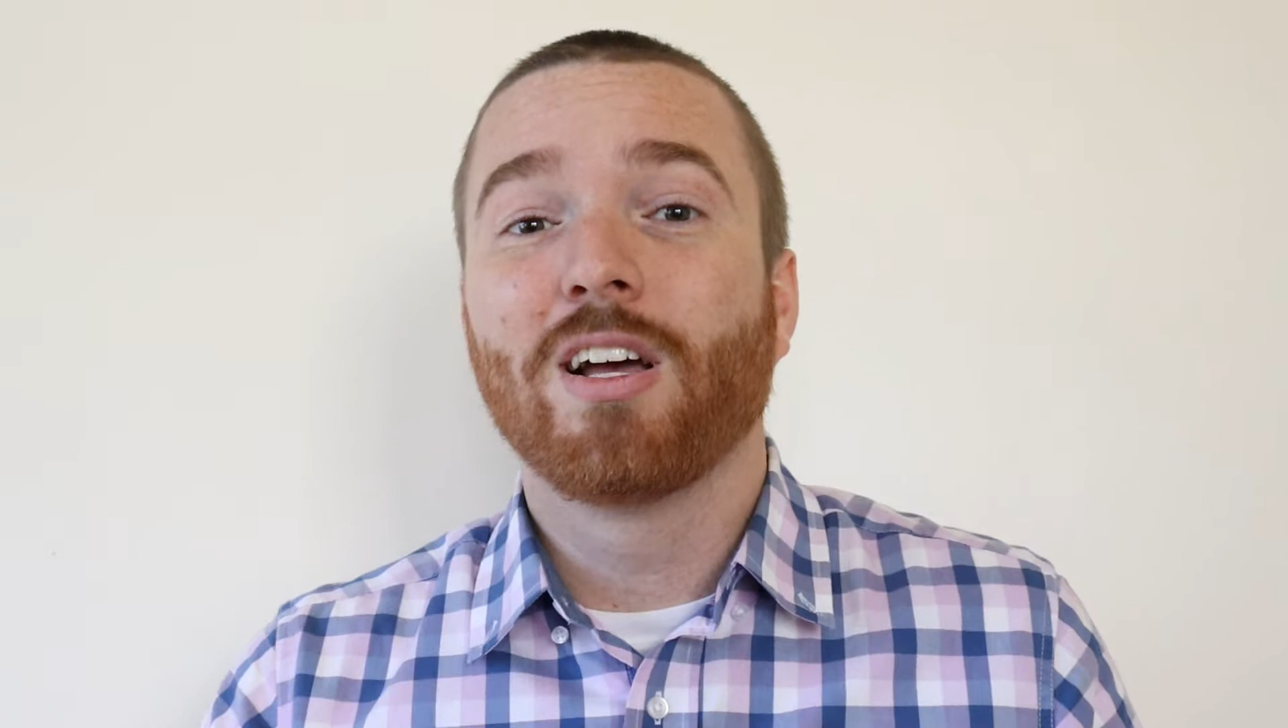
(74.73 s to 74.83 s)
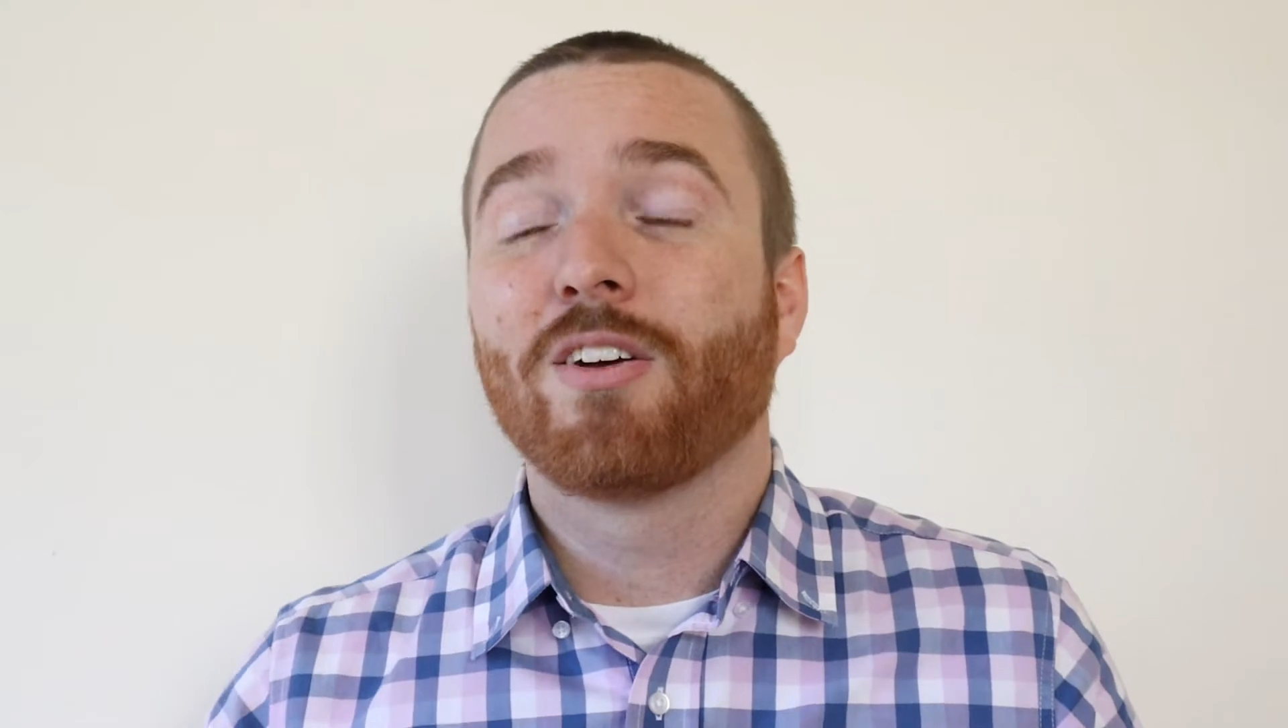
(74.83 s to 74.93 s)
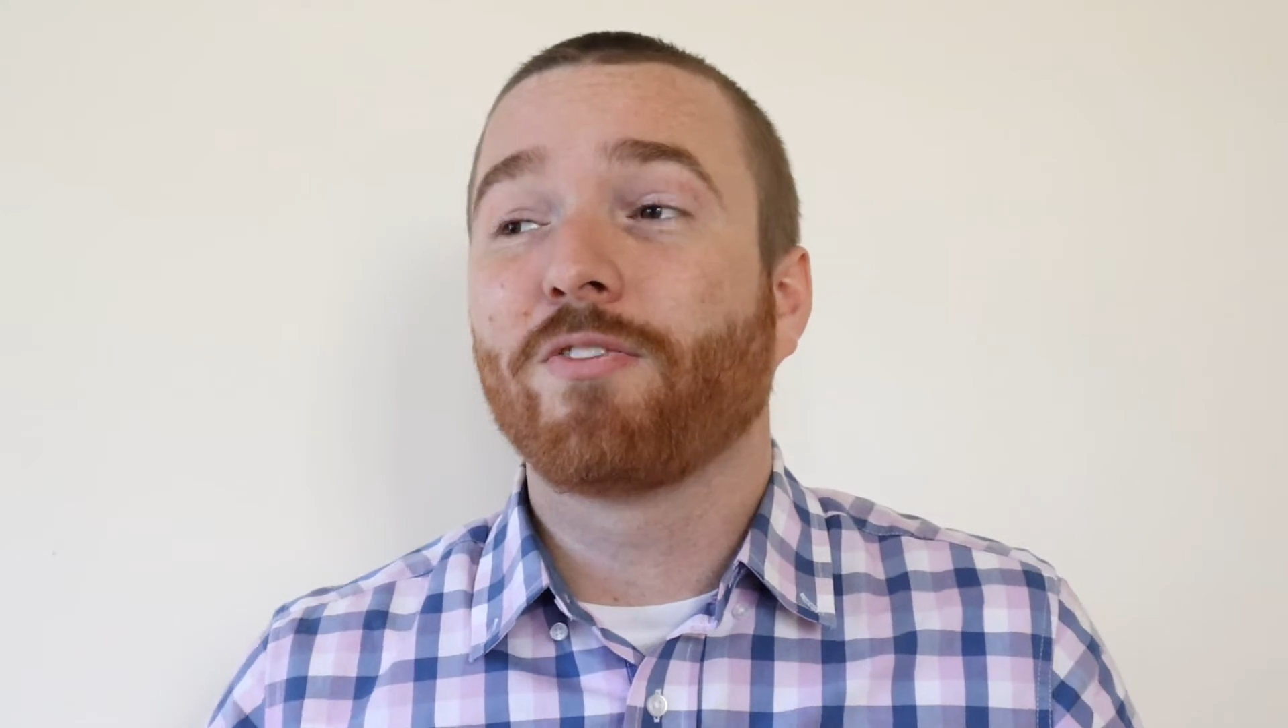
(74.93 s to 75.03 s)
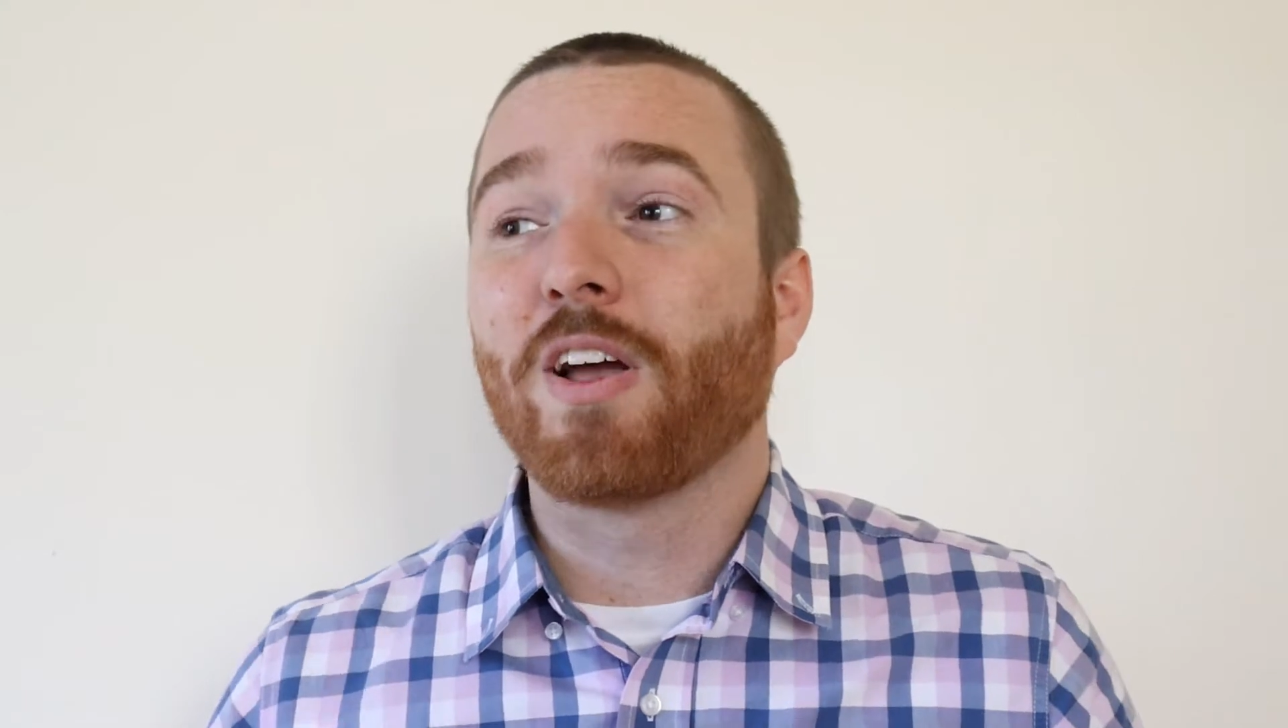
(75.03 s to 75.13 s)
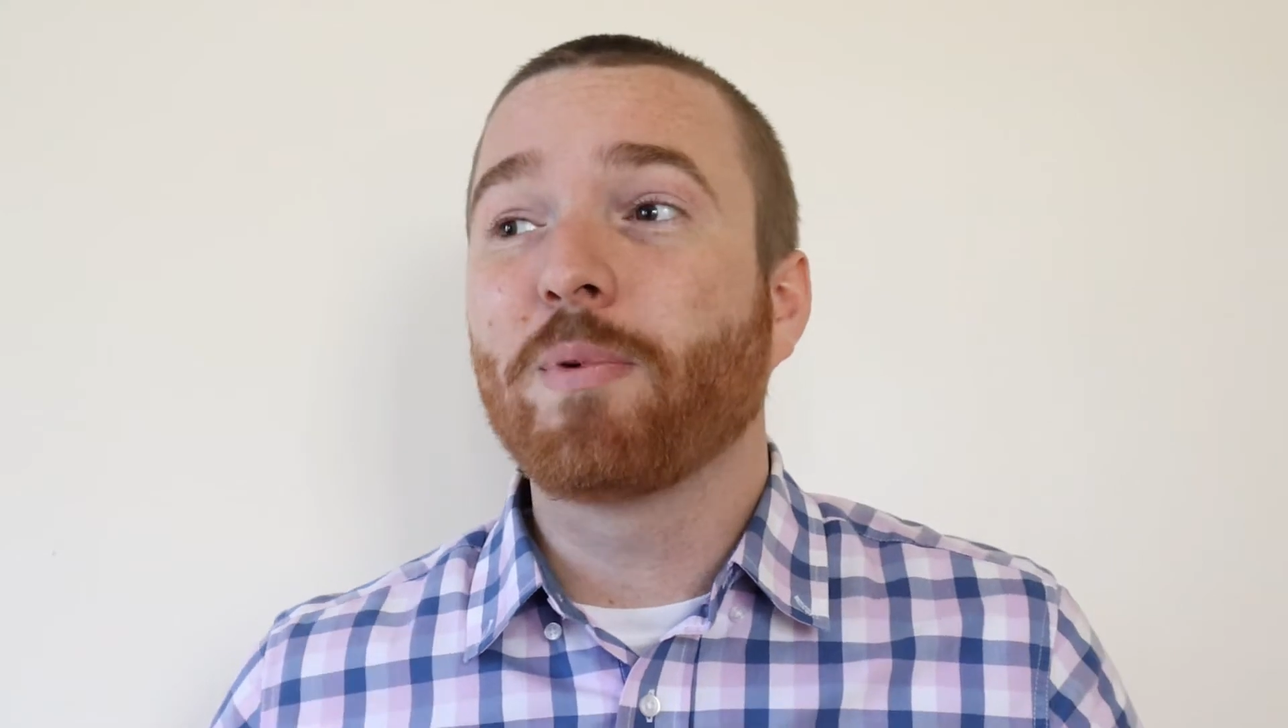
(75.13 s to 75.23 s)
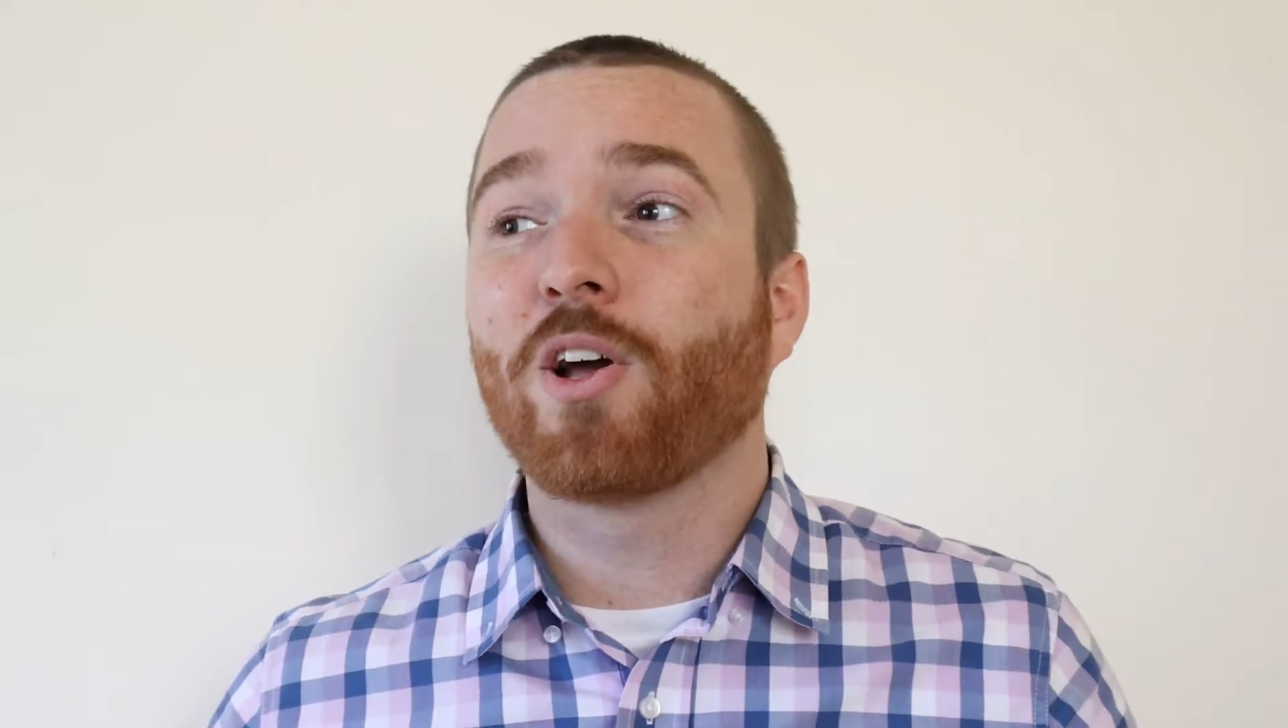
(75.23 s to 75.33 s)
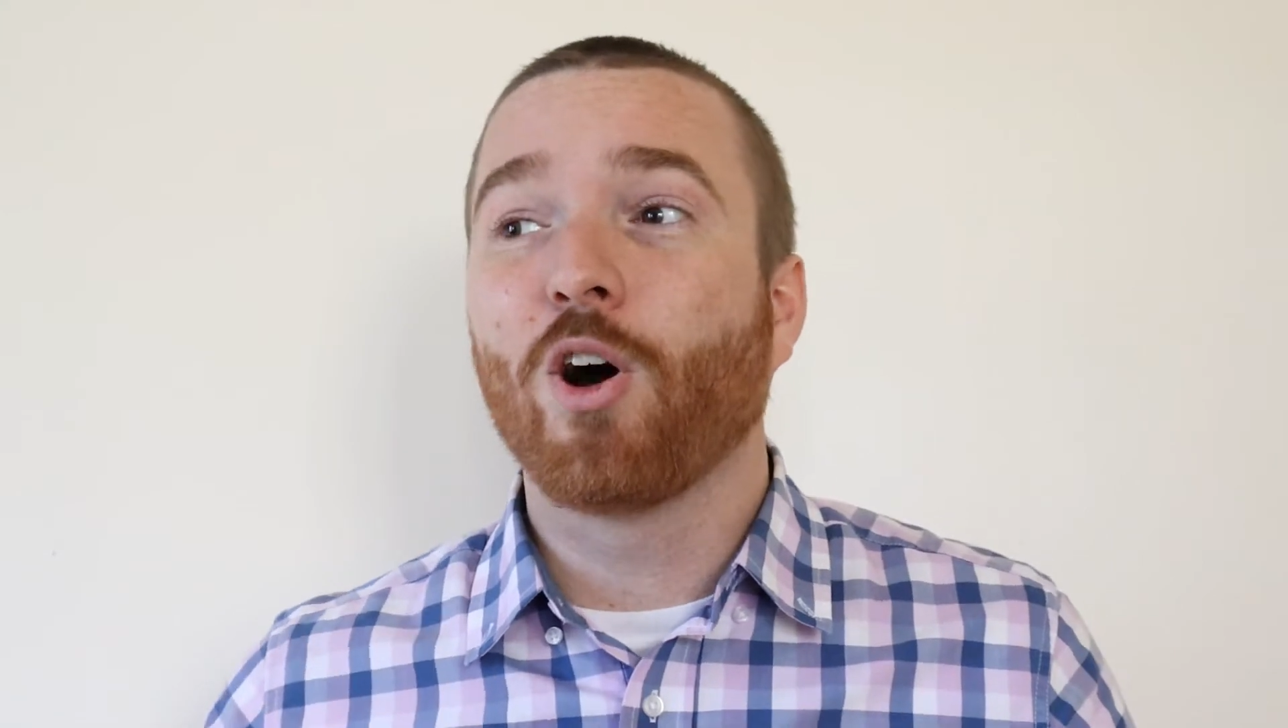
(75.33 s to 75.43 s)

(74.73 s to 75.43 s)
Family